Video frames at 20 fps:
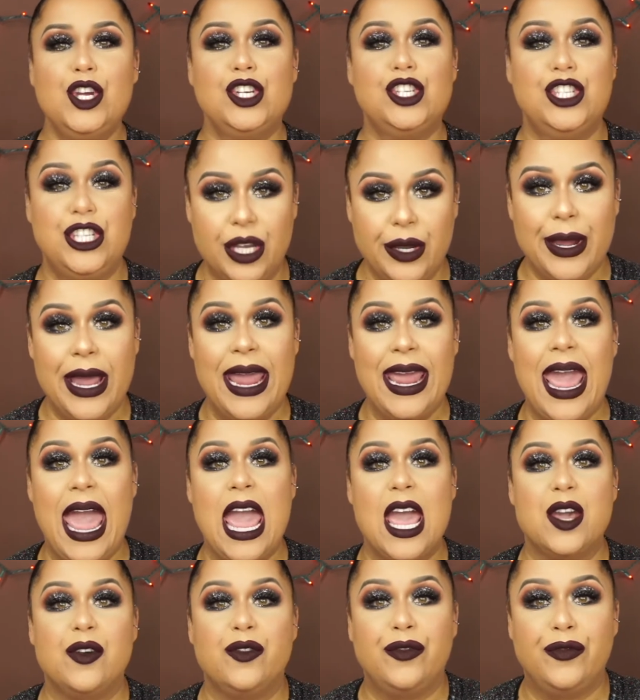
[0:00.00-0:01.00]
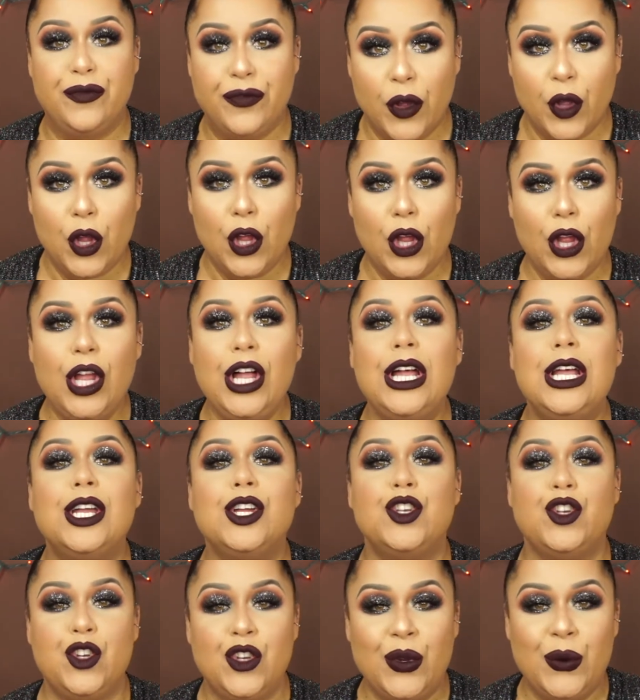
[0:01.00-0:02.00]
Doing a
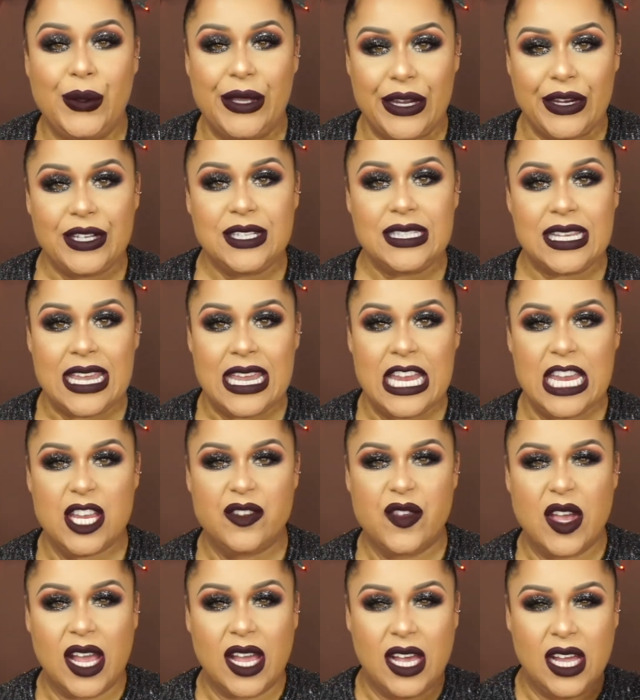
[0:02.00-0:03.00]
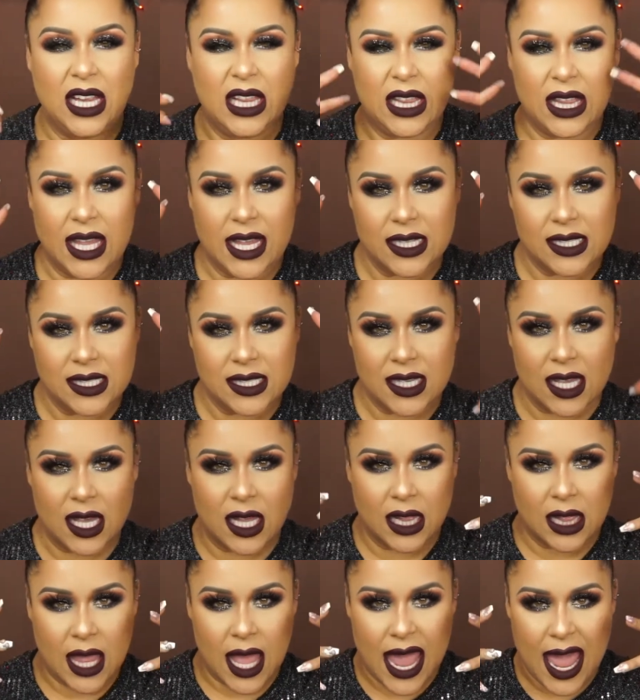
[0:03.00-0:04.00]
full New Year's Eve glitz
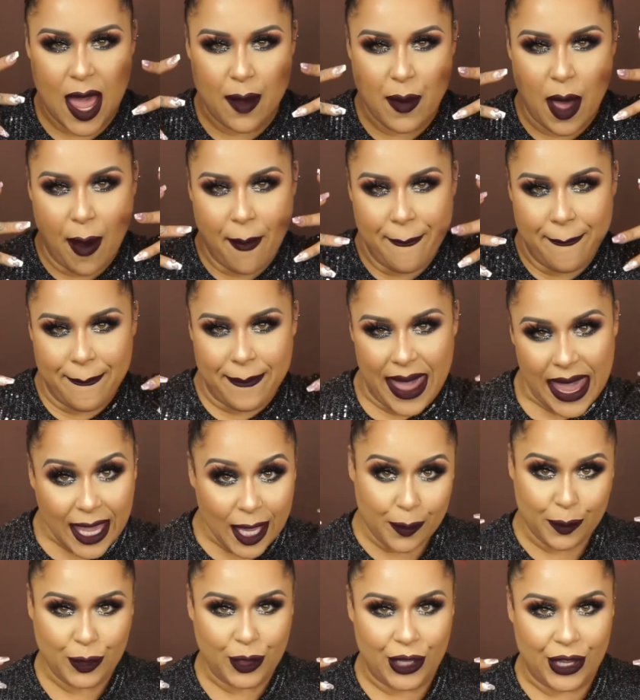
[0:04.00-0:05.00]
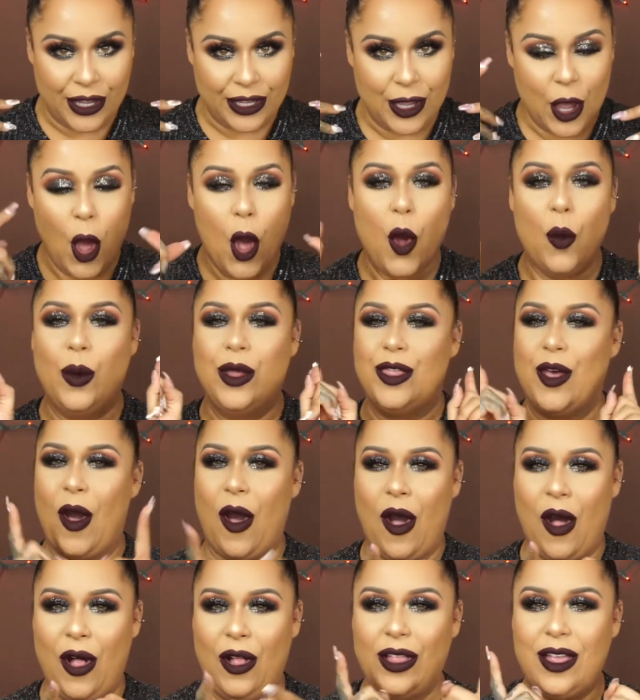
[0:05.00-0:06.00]
glam makeup look with
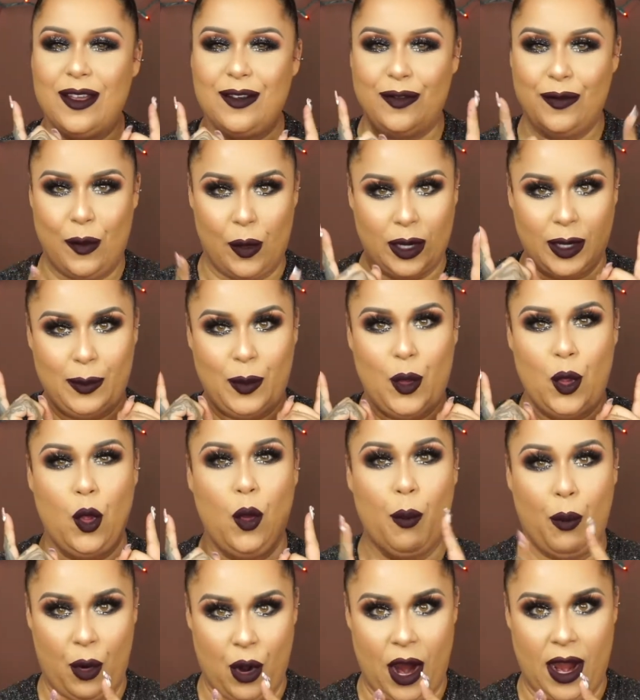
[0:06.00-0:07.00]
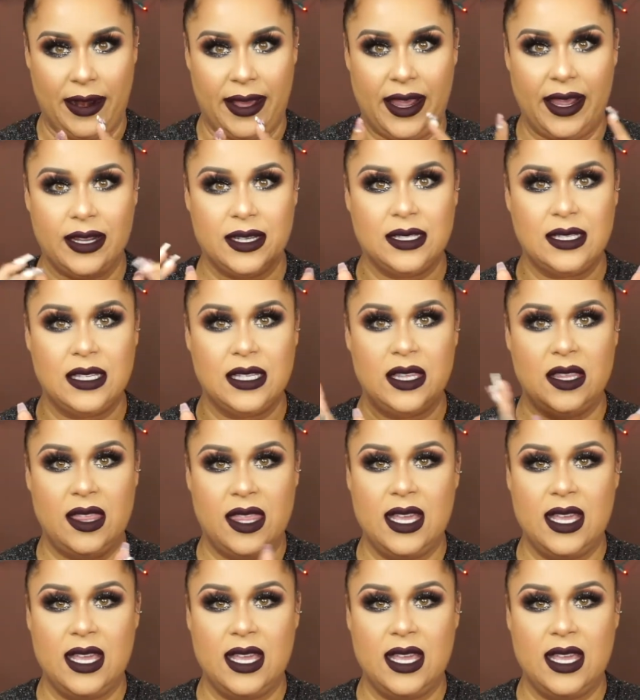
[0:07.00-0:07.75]
all affordable products.